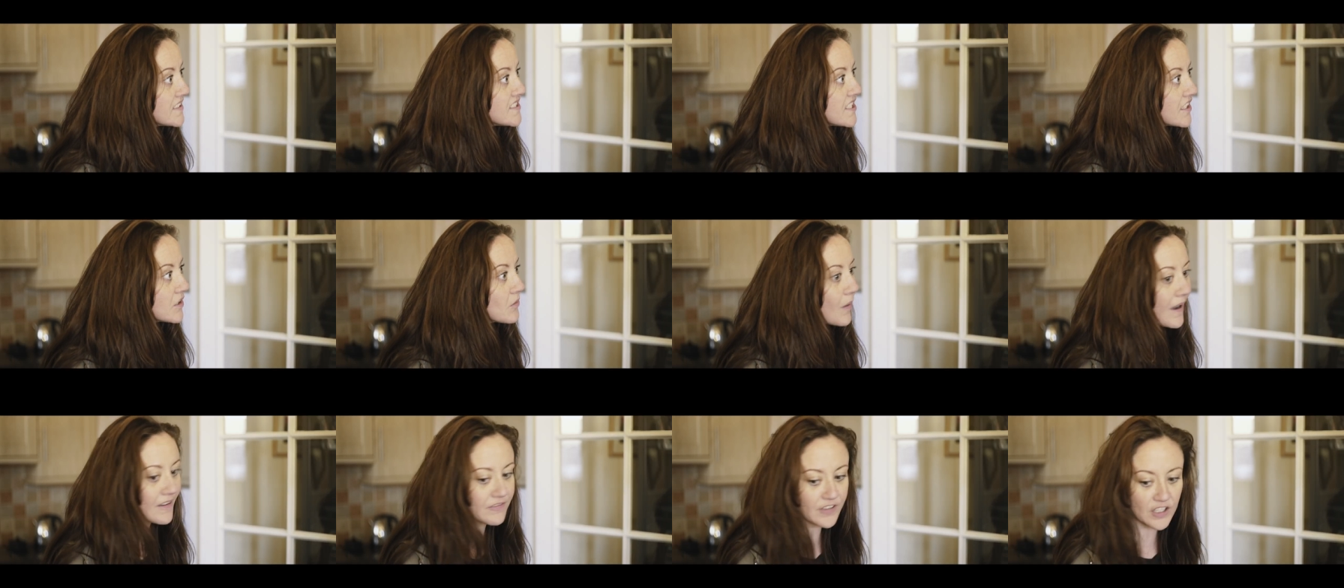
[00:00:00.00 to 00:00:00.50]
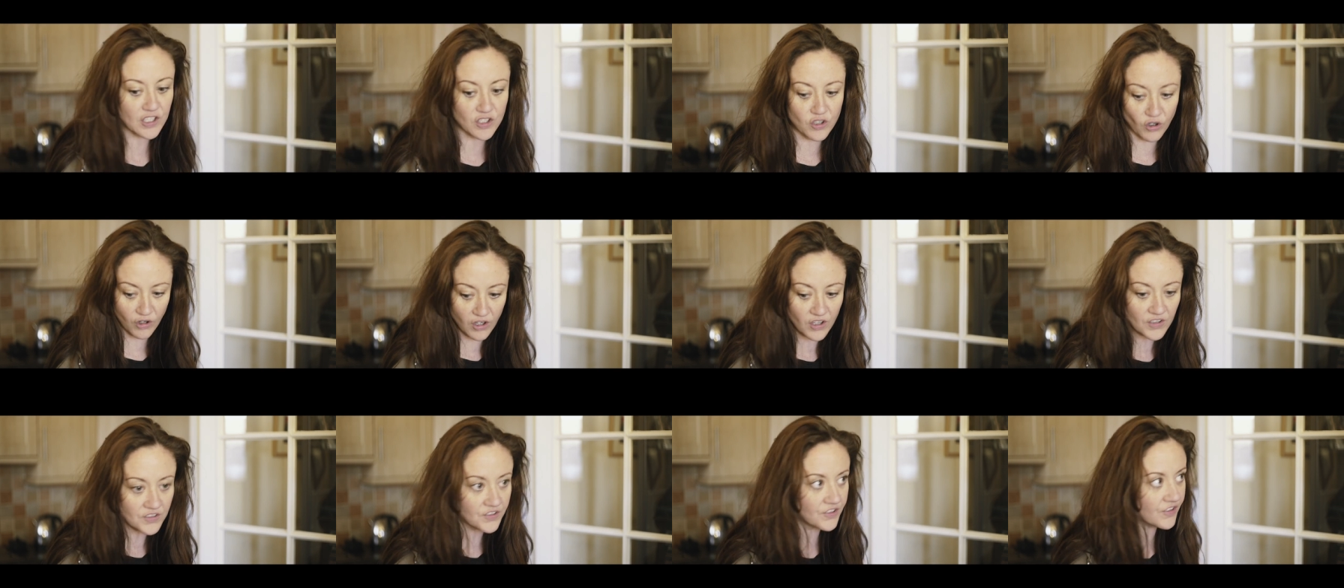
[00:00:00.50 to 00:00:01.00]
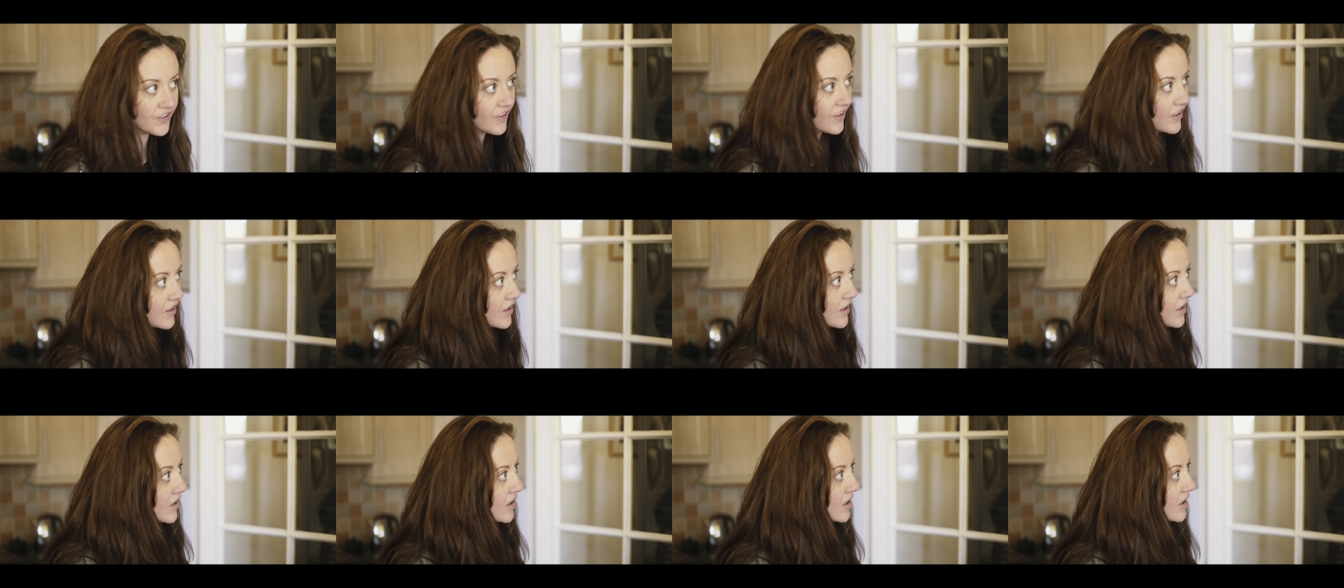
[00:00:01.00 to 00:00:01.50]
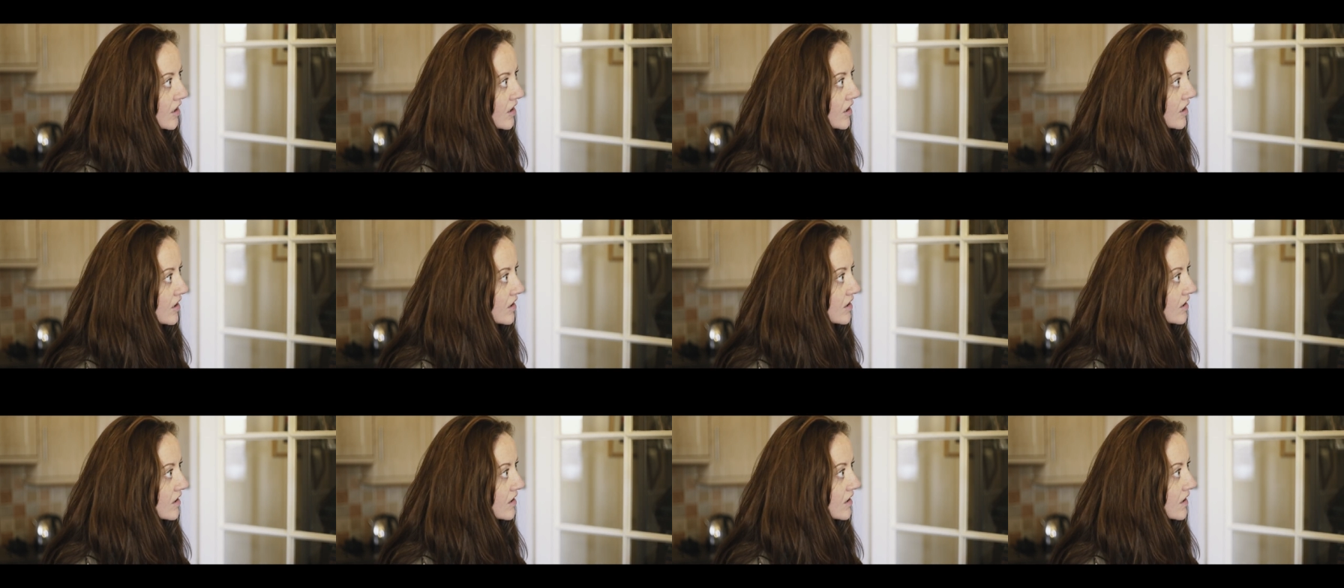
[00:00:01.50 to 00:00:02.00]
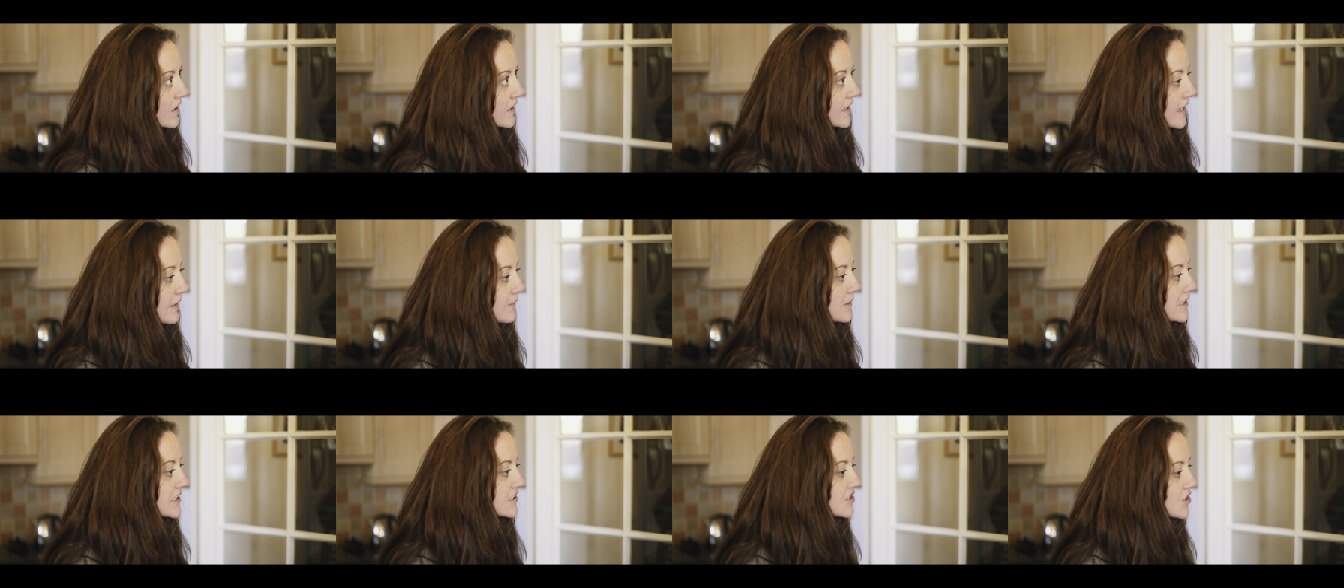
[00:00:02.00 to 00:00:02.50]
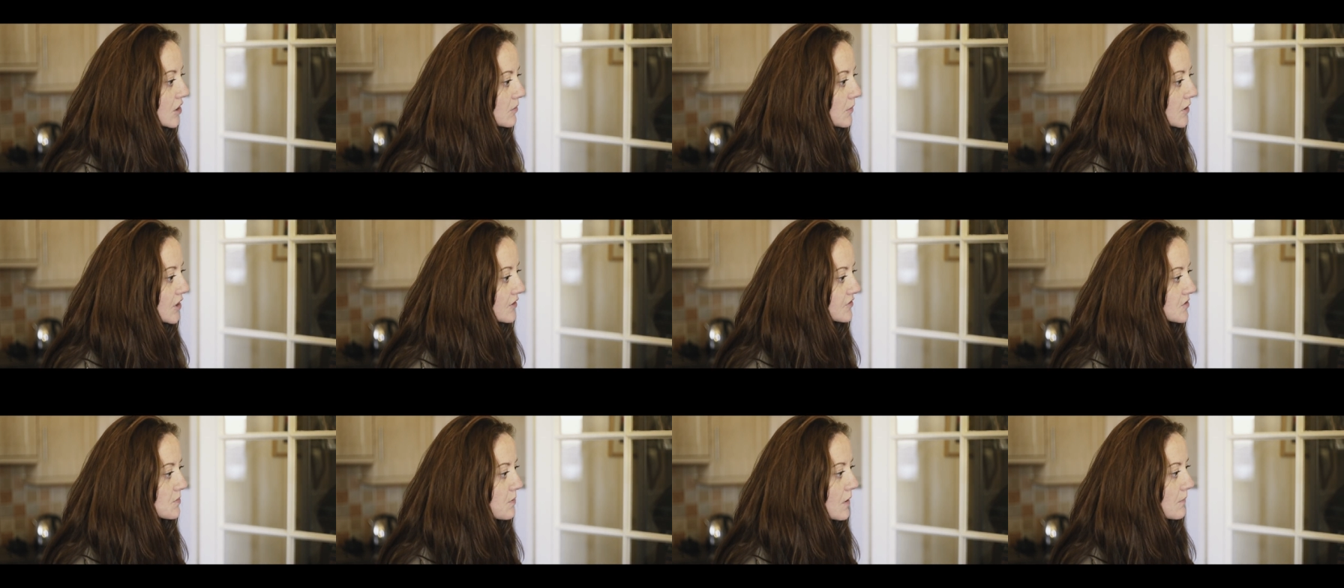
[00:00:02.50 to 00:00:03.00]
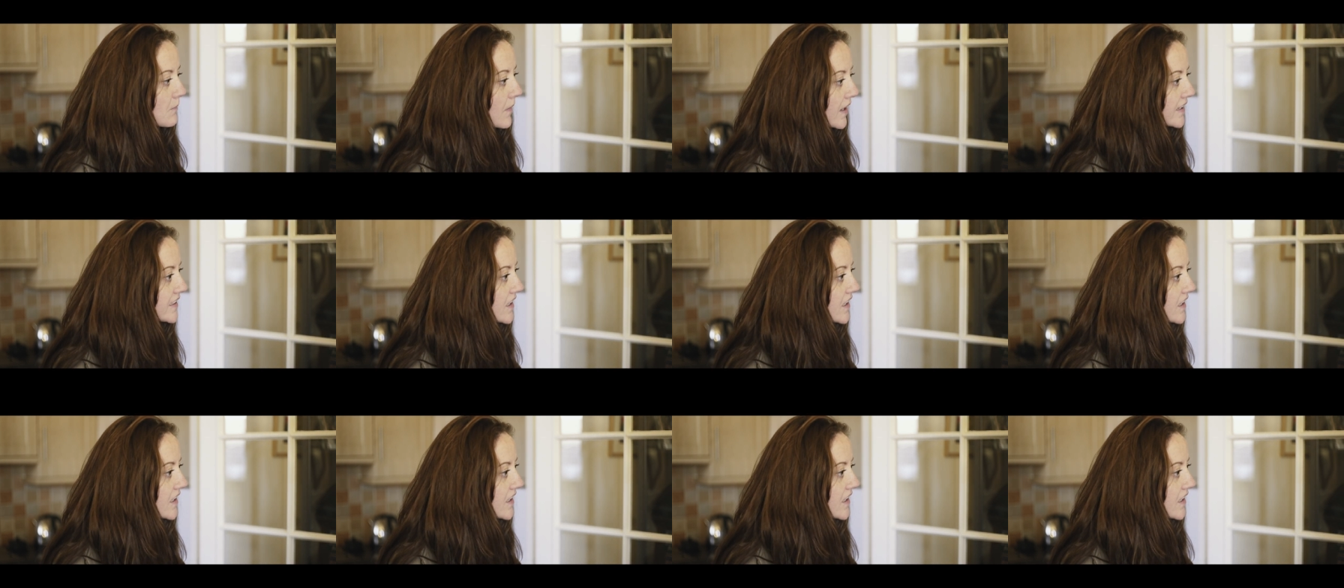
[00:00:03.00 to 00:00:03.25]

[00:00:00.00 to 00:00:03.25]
do you have a gun? And how are you dumb enough to put my